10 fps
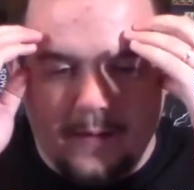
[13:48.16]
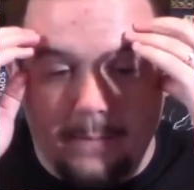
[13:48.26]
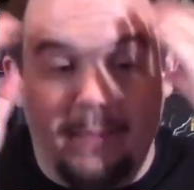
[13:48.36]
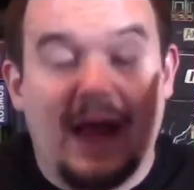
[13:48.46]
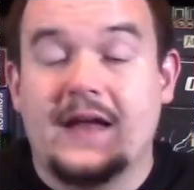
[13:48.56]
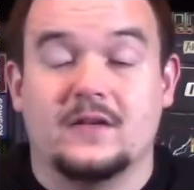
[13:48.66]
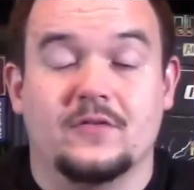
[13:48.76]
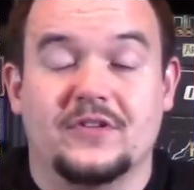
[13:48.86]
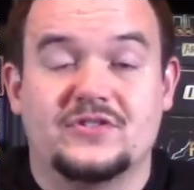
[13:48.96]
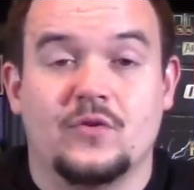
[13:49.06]

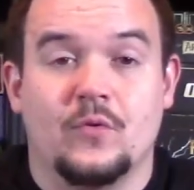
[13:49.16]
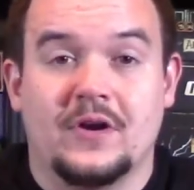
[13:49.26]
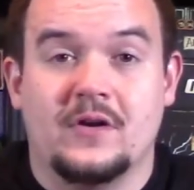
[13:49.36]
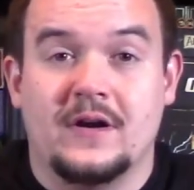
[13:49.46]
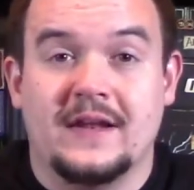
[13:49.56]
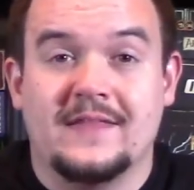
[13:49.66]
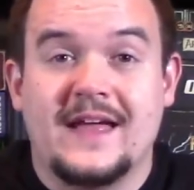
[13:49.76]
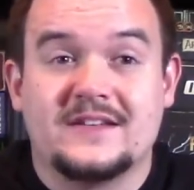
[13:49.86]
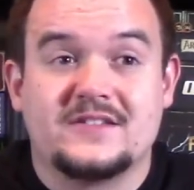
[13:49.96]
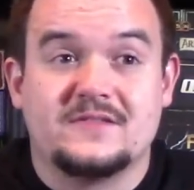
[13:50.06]
battle that's going on, and
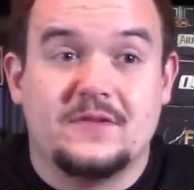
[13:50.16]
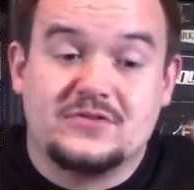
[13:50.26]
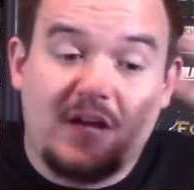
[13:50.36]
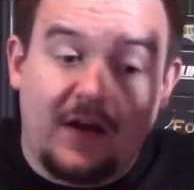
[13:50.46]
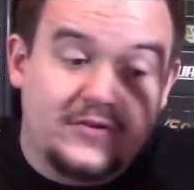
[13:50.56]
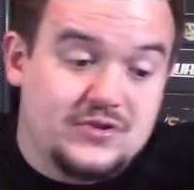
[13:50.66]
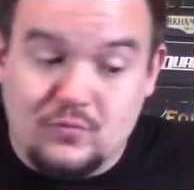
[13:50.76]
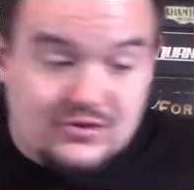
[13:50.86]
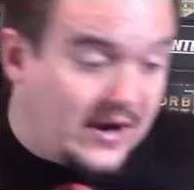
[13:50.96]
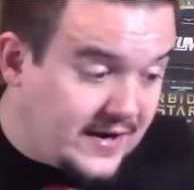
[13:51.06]
there's
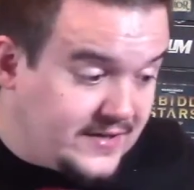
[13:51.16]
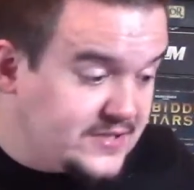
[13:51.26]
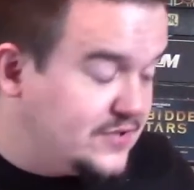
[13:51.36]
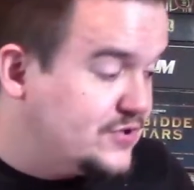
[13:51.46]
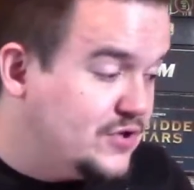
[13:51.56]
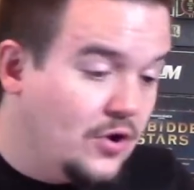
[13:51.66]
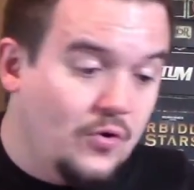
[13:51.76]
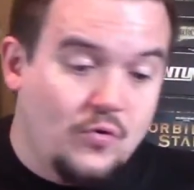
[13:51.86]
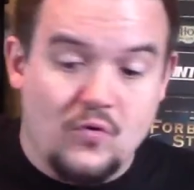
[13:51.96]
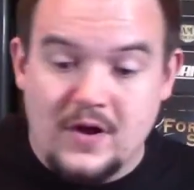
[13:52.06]
no dice,
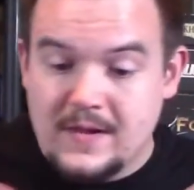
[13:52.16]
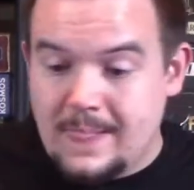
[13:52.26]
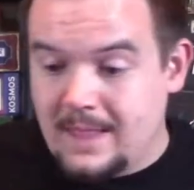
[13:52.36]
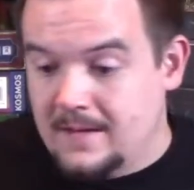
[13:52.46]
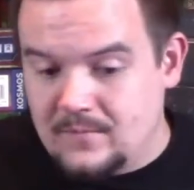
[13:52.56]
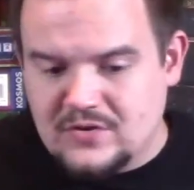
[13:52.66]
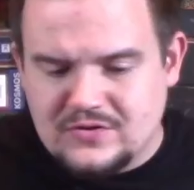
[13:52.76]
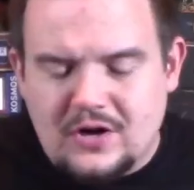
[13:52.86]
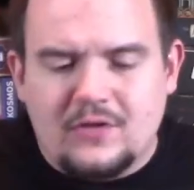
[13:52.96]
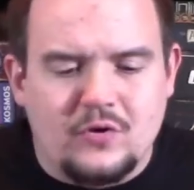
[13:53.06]

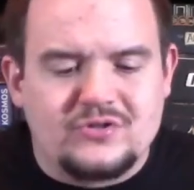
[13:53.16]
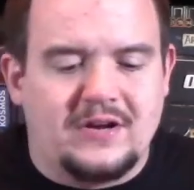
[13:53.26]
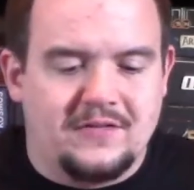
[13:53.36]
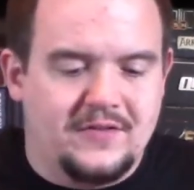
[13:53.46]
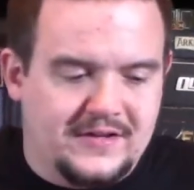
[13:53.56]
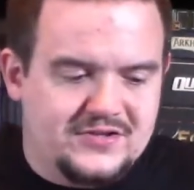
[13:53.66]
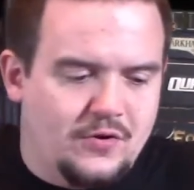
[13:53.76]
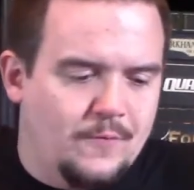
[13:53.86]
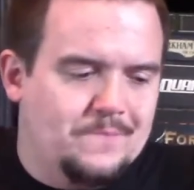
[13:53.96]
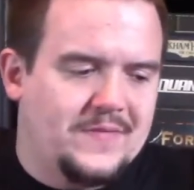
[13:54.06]
none of those kind of things.
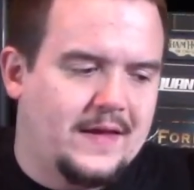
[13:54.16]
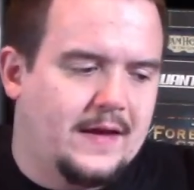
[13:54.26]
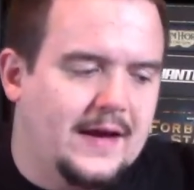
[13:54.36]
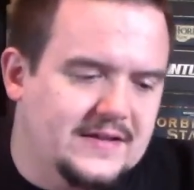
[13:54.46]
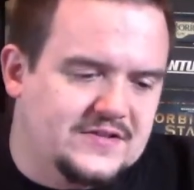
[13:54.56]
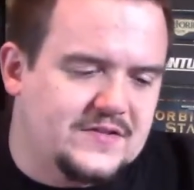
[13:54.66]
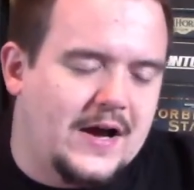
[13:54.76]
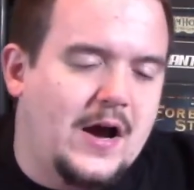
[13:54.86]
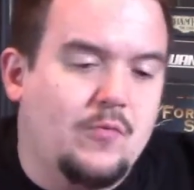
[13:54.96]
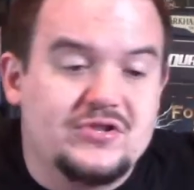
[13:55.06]
So as
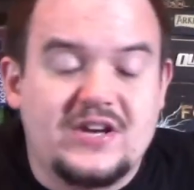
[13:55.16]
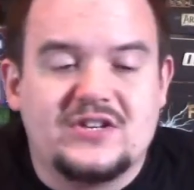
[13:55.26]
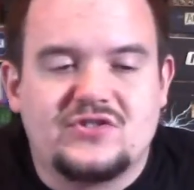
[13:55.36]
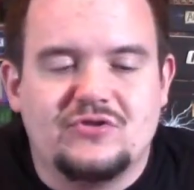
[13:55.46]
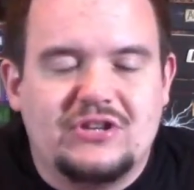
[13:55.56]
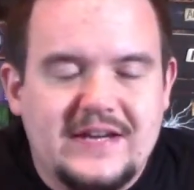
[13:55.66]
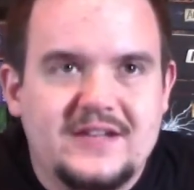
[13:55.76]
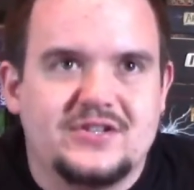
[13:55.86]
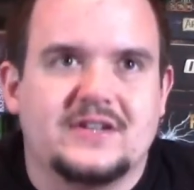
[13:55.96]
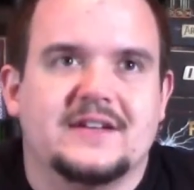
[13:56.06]
I would say,
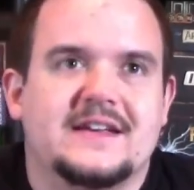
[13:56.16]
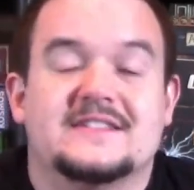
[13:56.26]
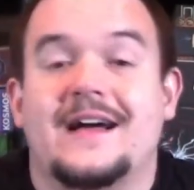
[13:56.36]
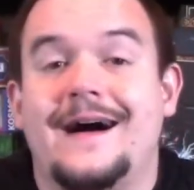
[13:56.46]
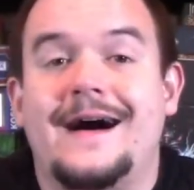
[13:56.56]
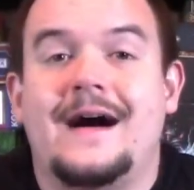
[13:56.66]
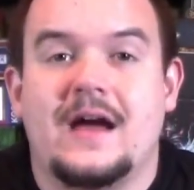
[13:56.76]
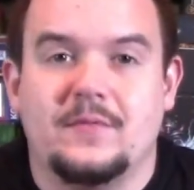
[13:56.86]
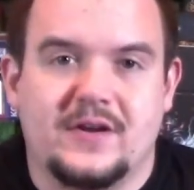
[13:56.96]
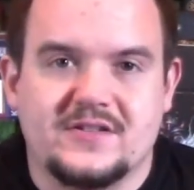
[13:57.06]
strategically it's
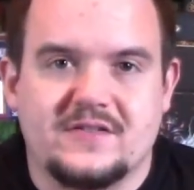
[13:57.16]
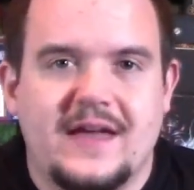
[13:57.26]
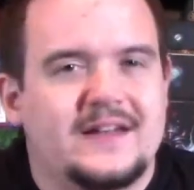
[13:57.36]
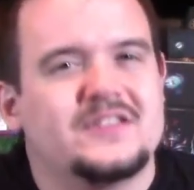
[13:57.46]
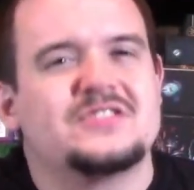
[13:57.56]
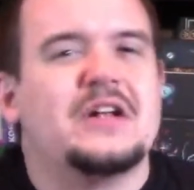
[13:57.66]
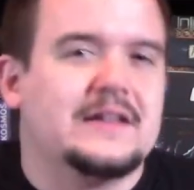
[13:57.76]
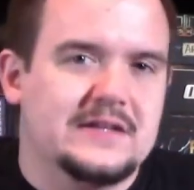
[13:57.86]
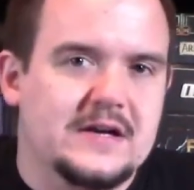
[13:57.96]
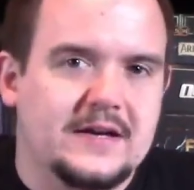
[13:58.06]
high because of that, because it's
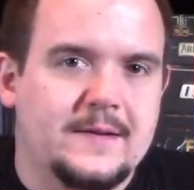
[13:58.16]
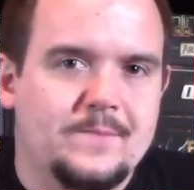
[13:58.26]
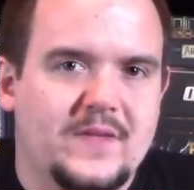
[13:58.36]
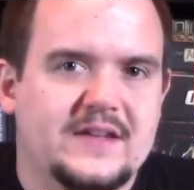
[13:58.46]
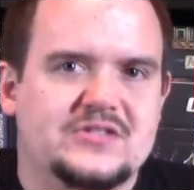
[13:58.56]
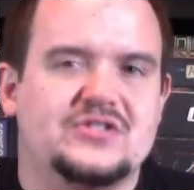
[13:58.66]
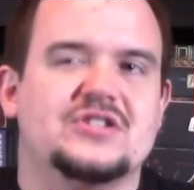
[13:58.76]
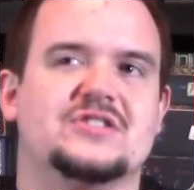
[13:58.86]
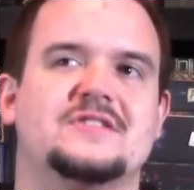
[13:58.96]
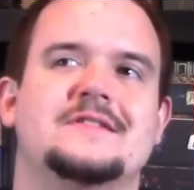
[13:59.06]
not luck. It's
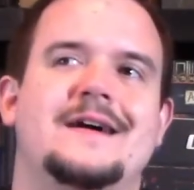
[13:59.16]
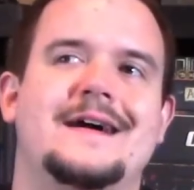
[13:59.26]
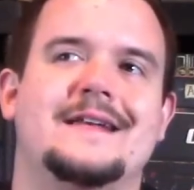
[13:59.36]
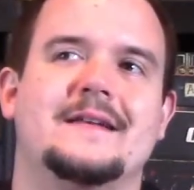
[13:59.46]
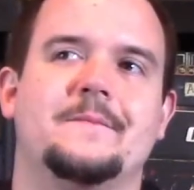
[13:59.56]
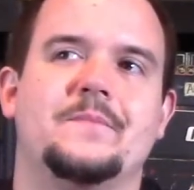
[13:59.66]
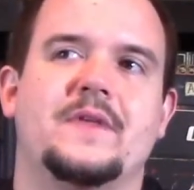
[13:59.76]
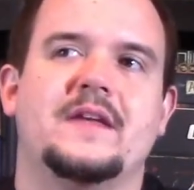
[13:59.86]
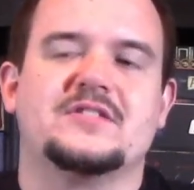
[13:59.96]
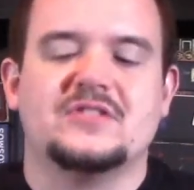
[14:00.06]
just not
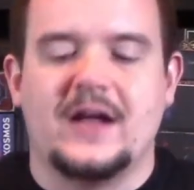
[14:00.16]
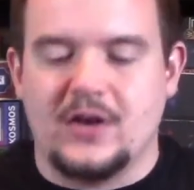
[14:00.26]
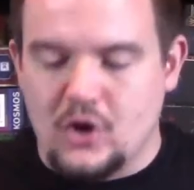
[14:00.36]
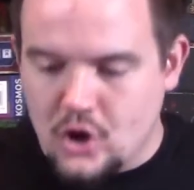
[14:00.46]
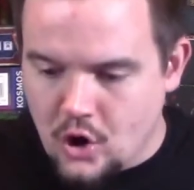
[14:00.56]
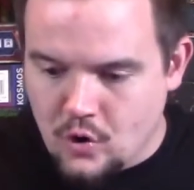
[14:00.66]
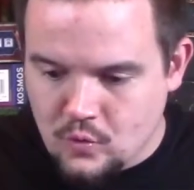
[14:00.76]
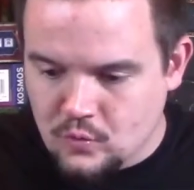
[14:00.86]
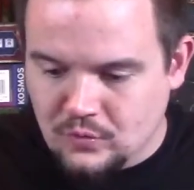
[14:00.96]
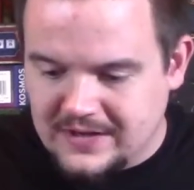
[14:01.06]

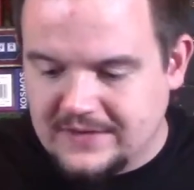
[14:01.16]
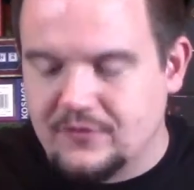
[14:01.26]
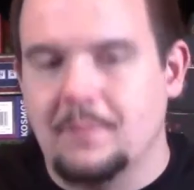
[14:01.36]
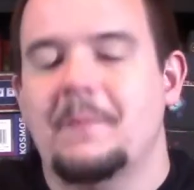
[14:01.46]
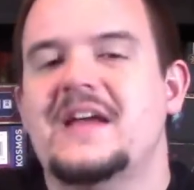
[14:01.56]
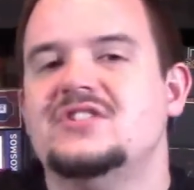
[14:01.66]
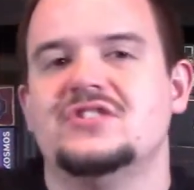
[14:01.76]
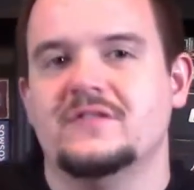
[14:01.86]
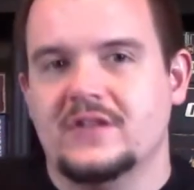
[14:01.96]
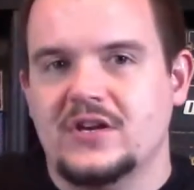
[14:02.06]
known
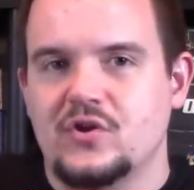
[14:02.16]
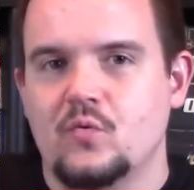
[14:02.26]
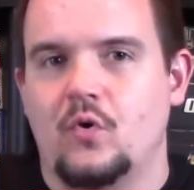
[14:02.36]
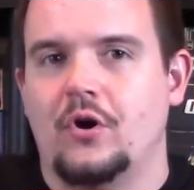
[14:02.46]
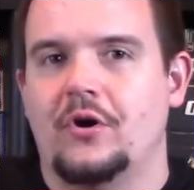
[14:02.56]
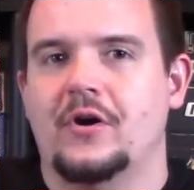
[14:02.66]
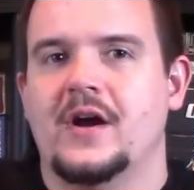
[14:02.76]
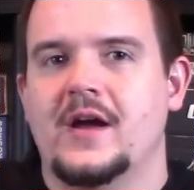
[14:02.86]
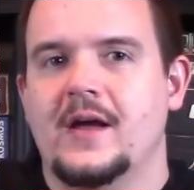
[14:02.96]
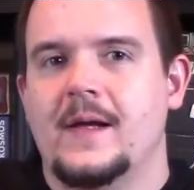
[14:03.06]
information that you are